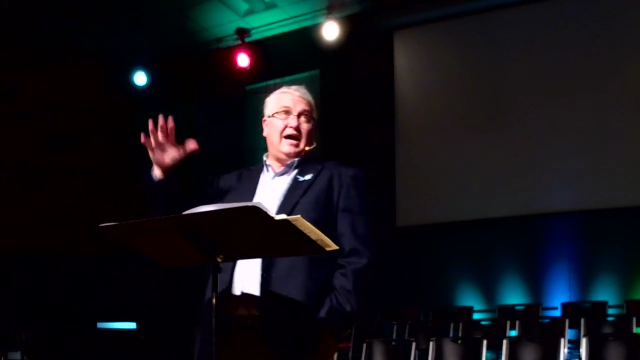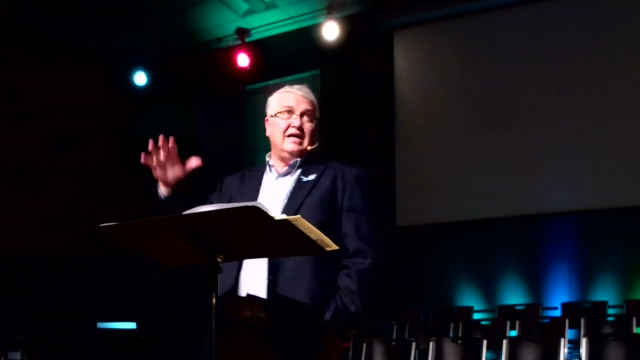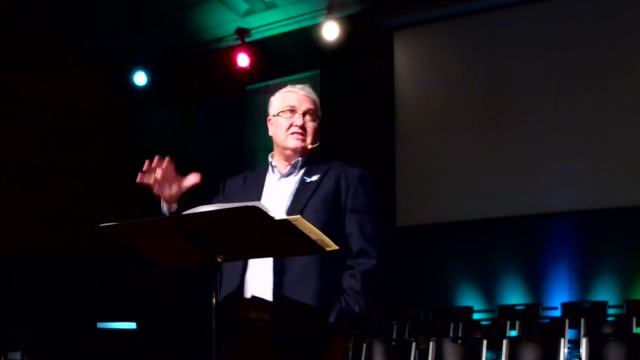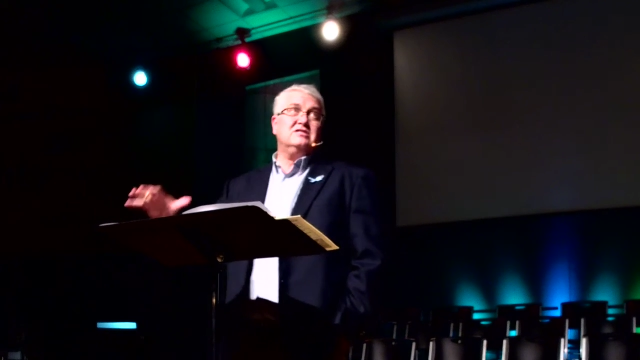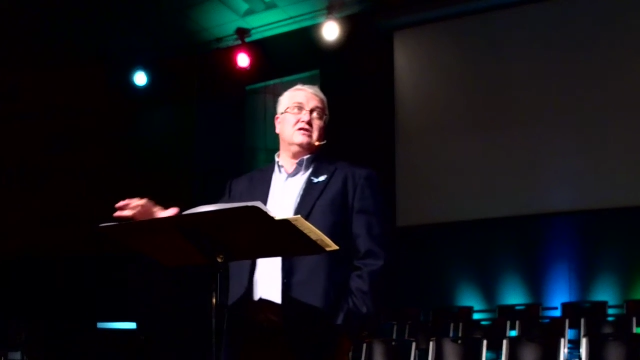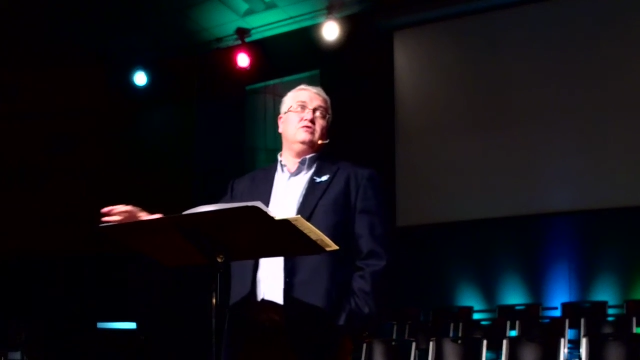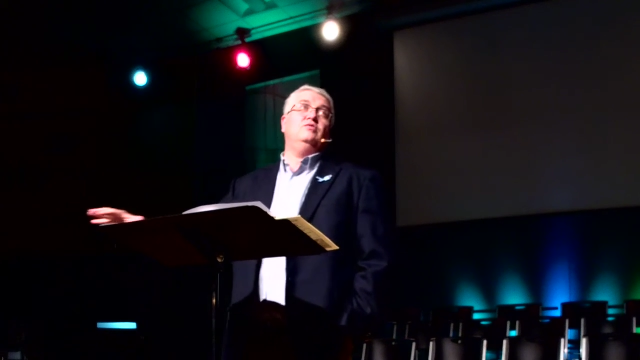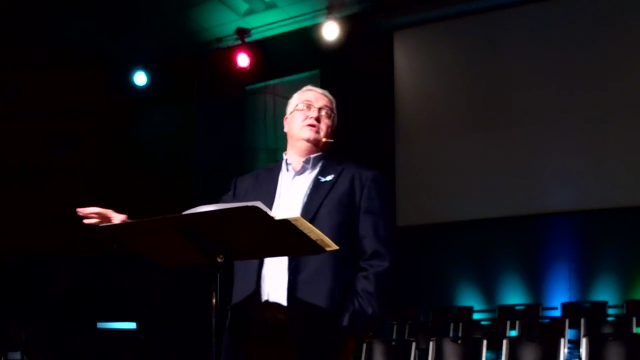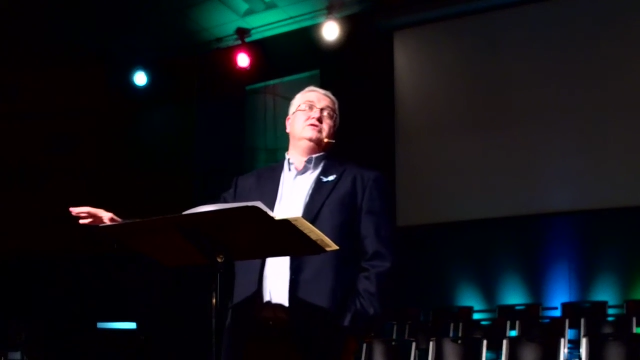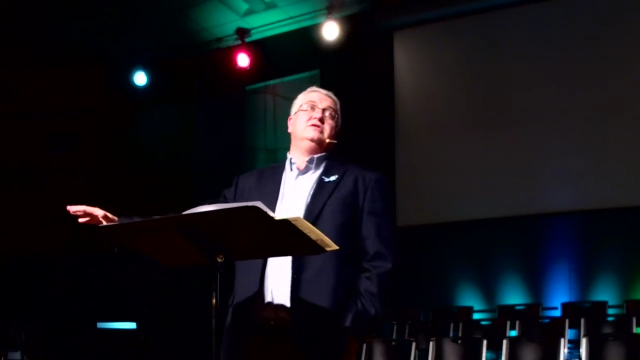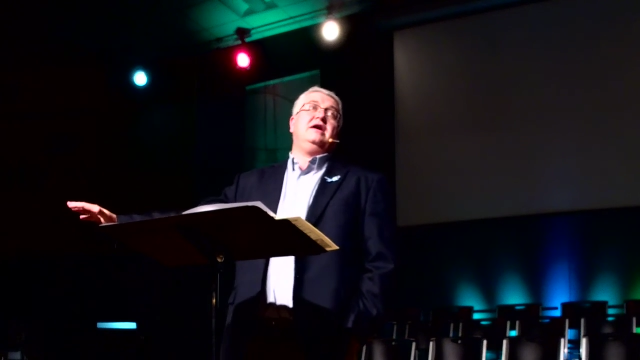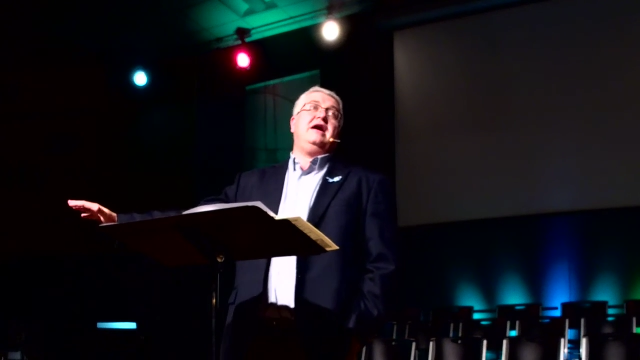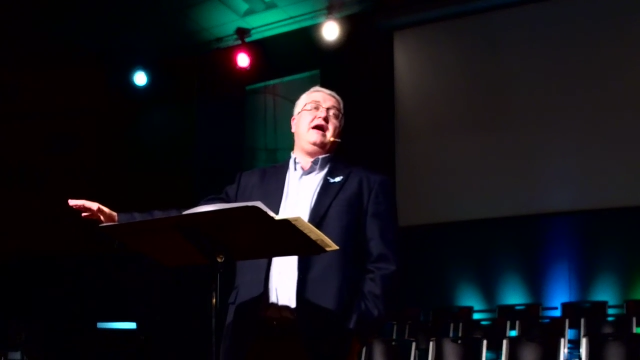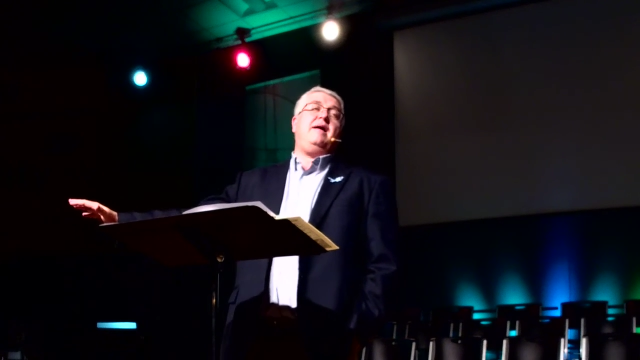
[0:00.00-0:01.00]
consequence
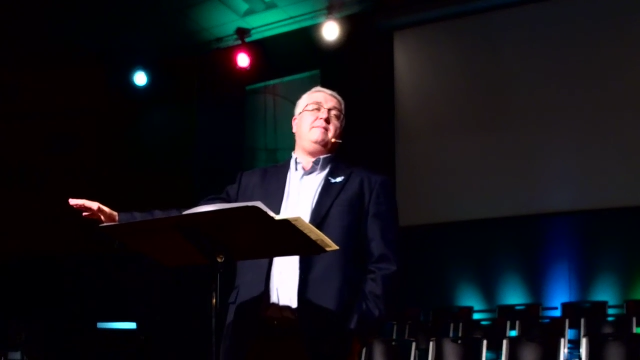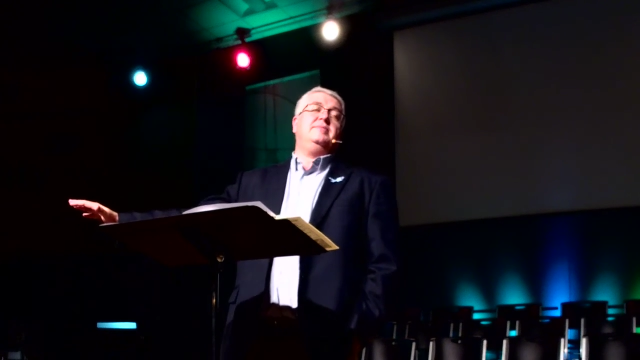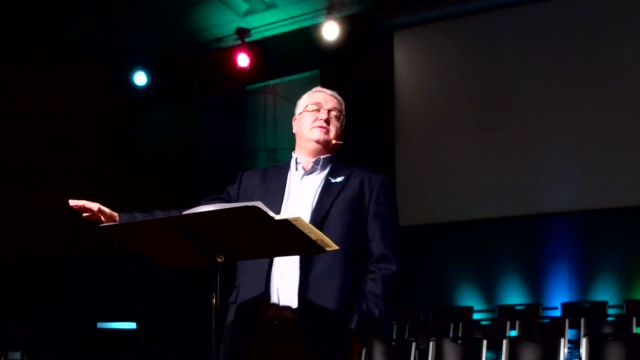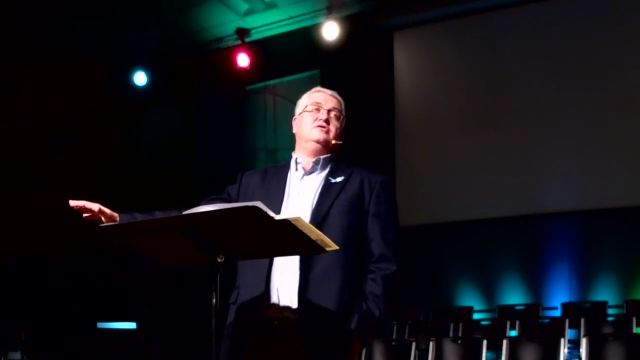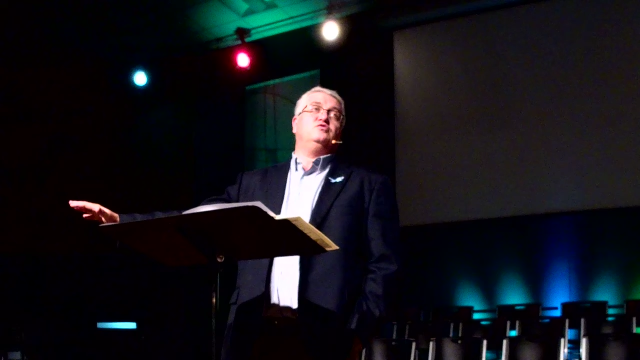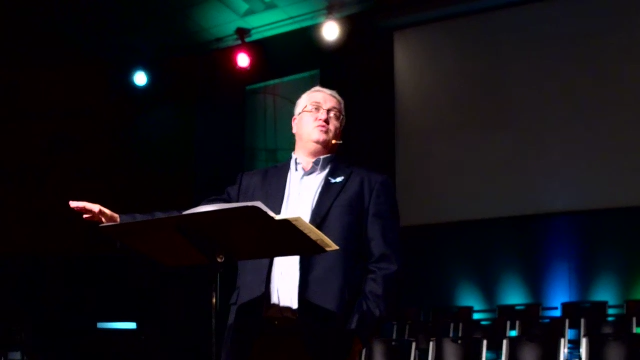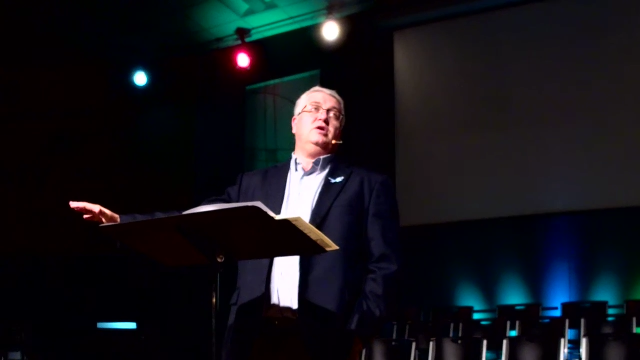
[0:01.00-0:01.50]
that happens as